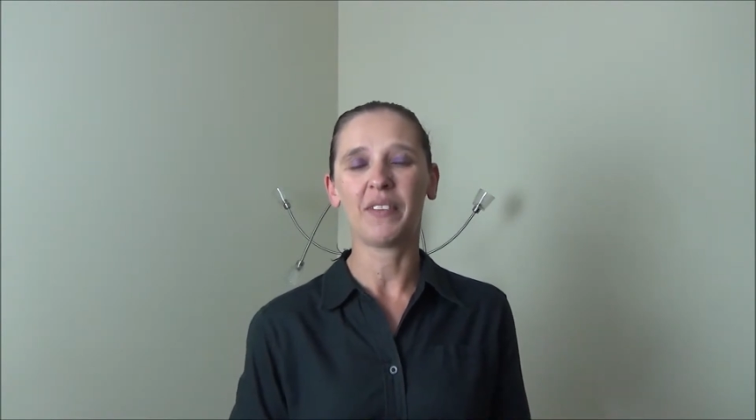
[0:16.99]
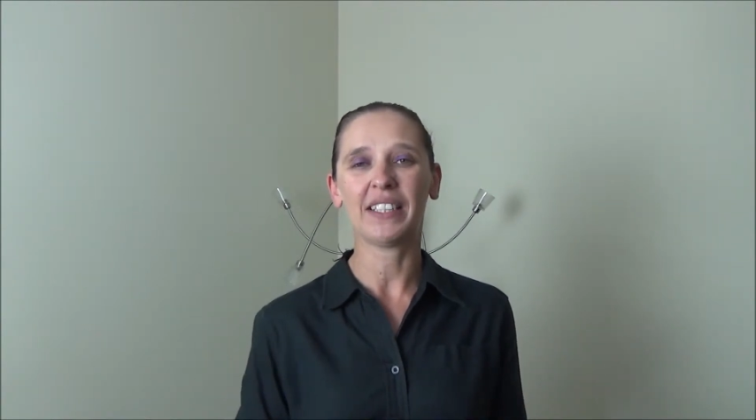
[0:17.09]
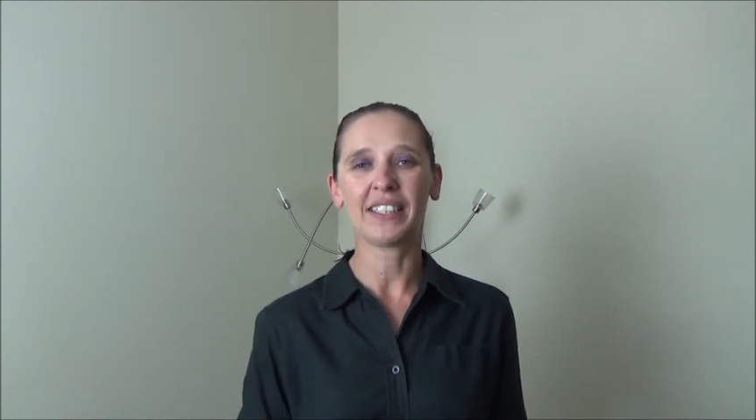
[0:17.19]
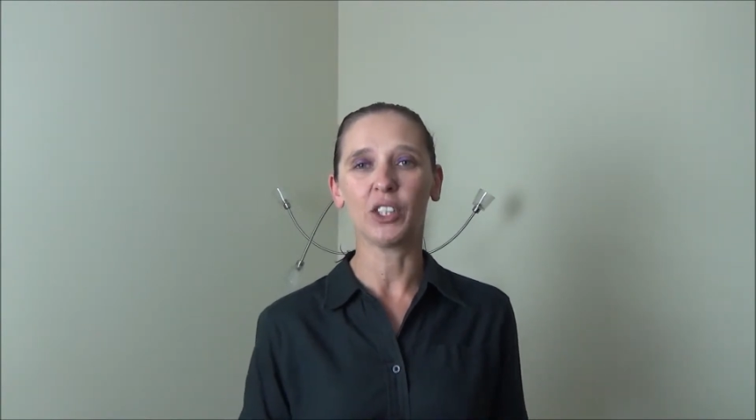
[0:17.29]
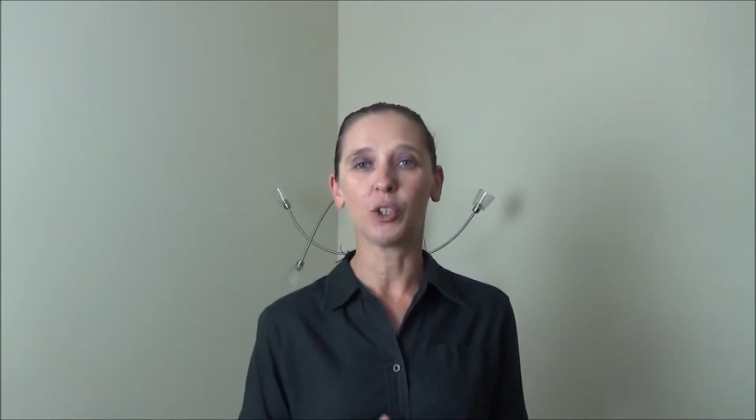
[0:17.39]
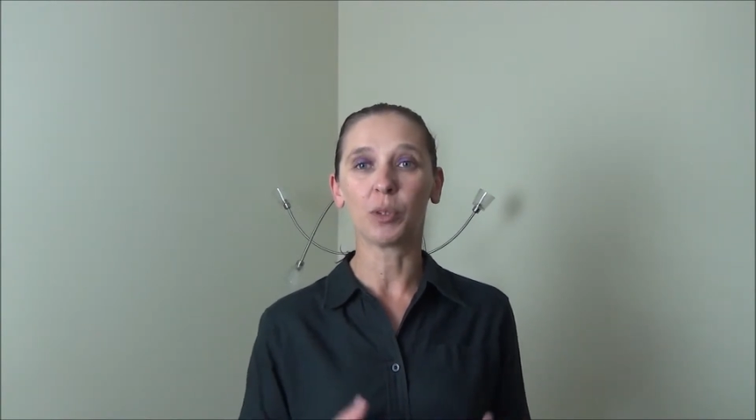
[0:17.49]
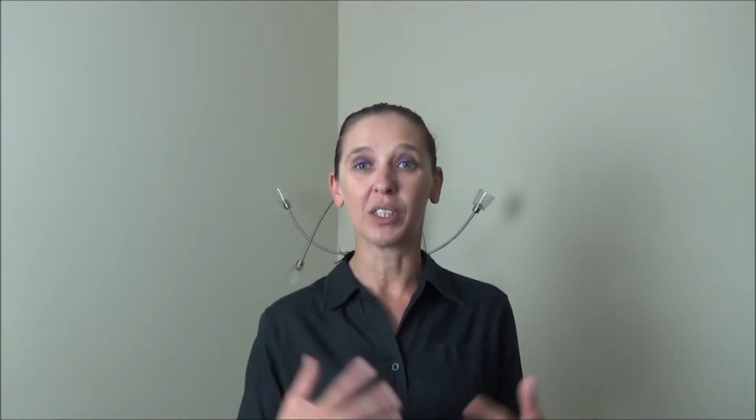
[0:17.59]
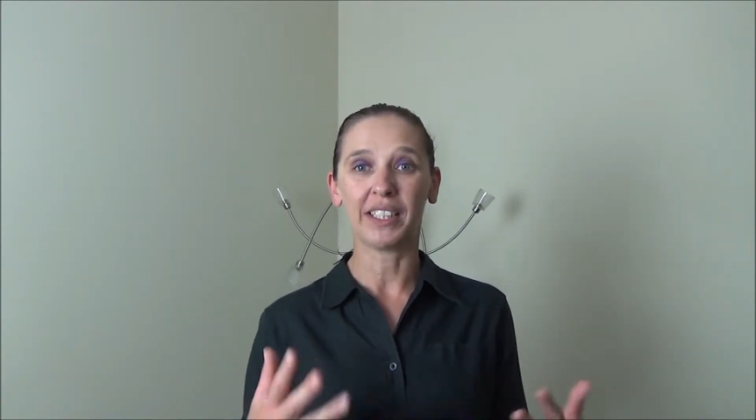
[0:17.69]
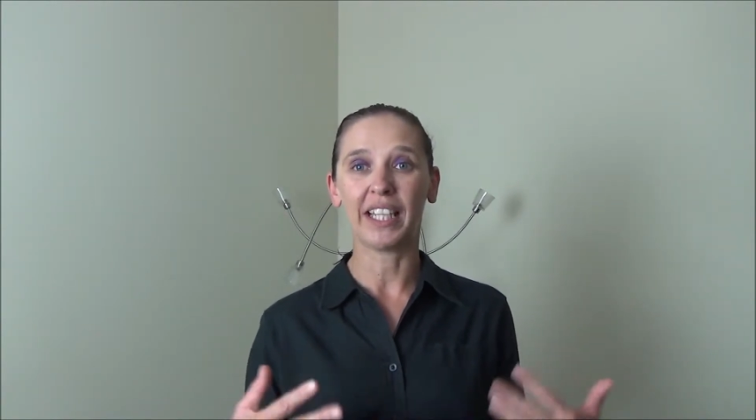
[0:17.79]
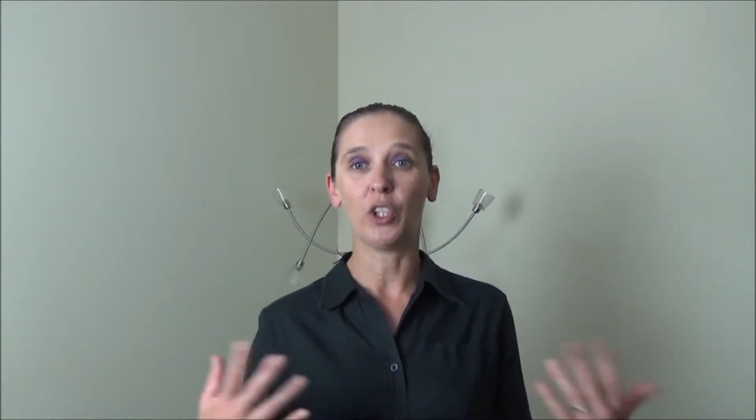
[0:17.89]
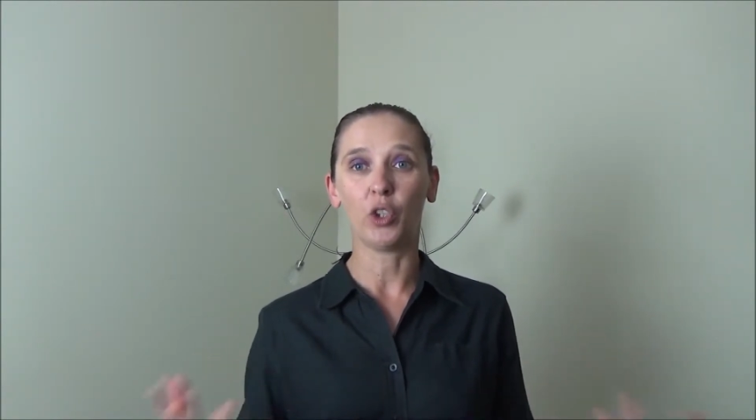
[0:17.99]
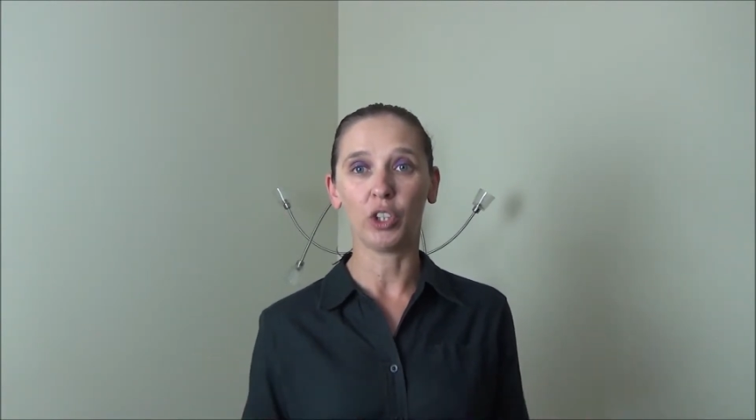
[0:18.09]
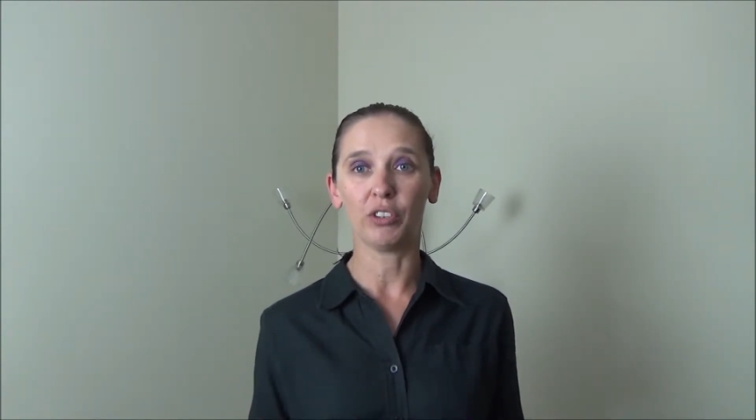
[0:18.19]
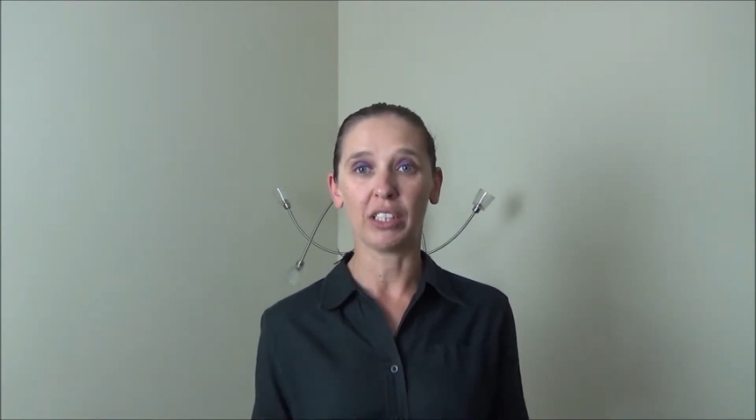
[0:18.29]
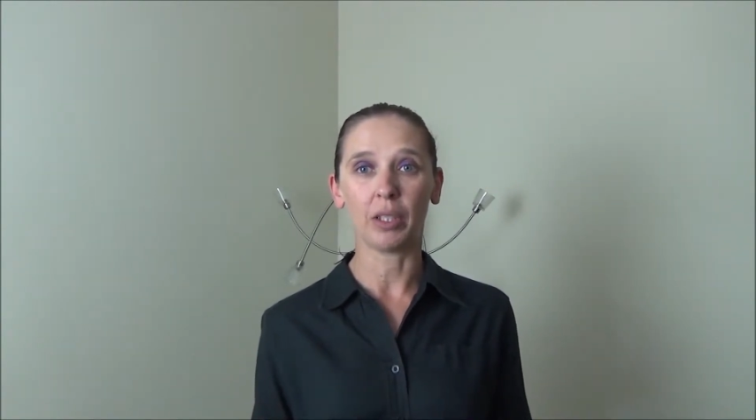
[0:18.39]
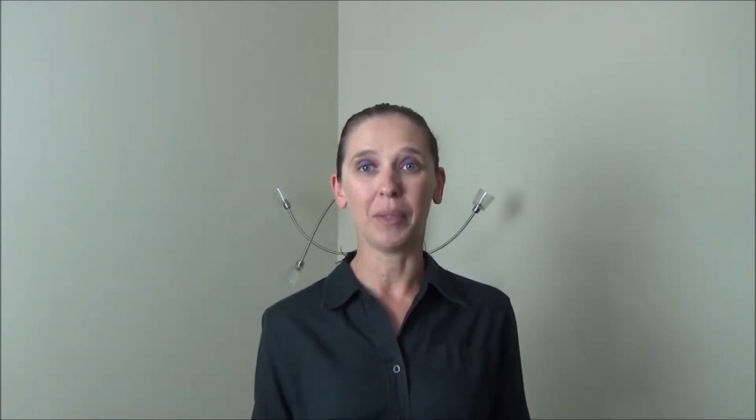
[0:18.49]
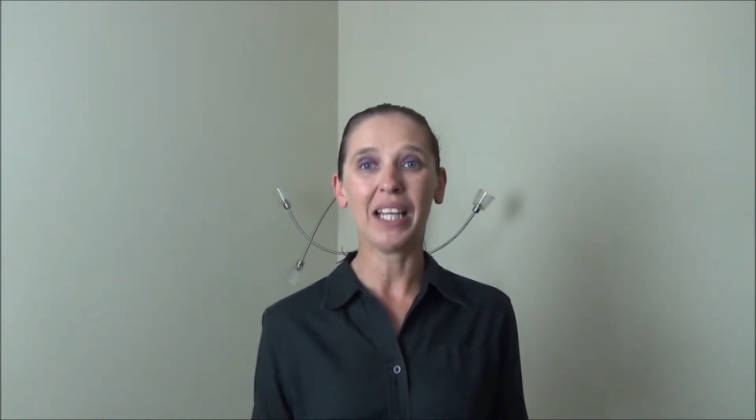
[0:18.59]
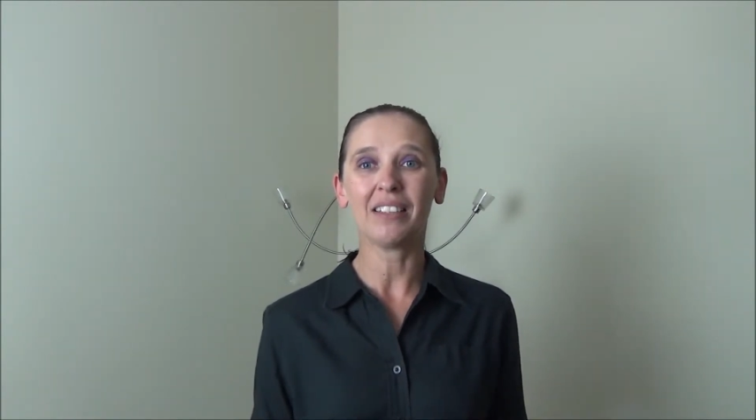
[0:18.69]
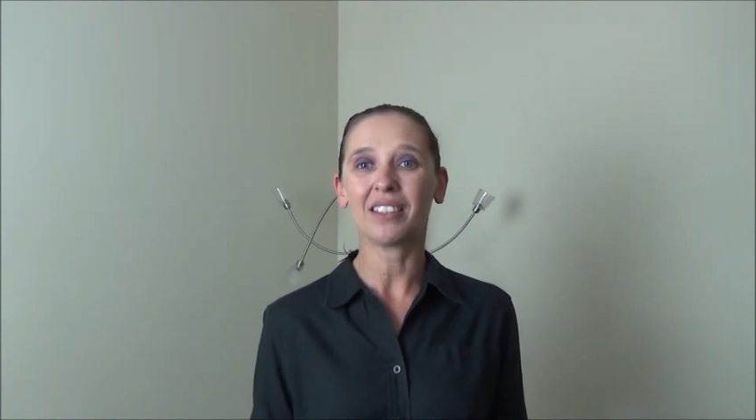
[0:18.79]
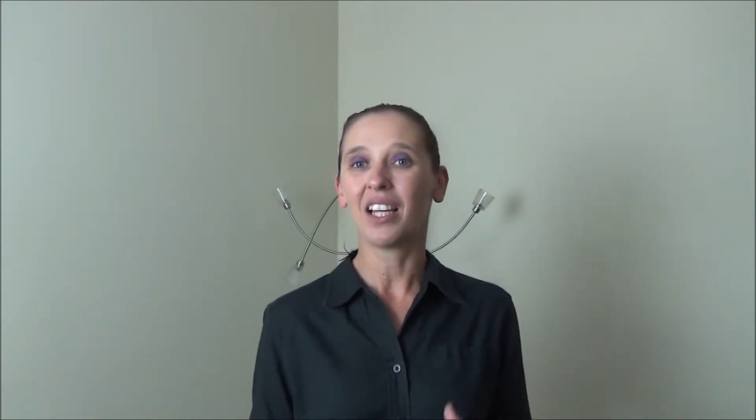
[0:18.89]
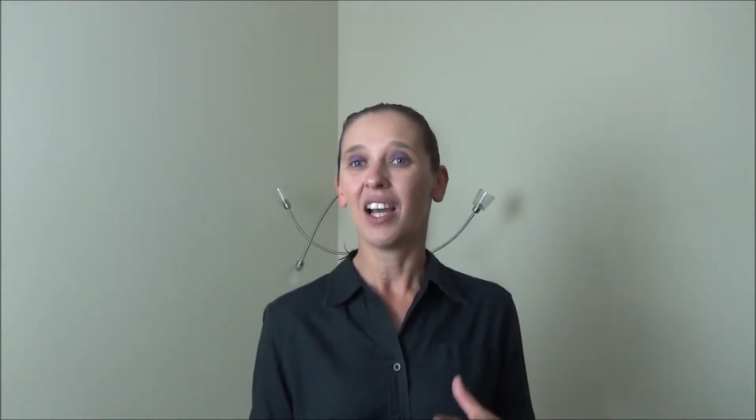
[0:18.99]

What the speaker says: their skills because they're not using them. That's